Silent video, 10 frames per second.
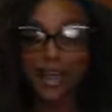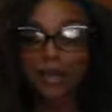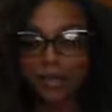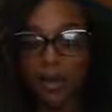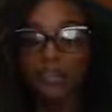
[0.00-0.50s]

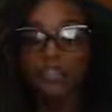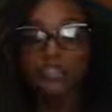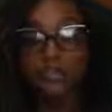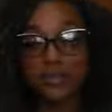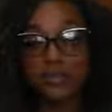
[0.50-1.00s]
I
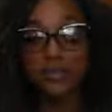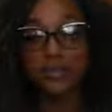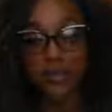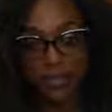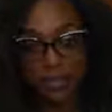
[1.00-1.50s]
should have
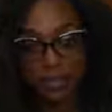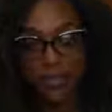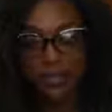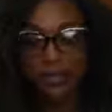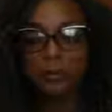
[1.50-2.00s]
said thank
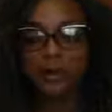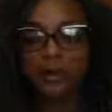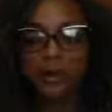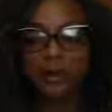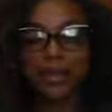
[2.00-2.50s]
you, but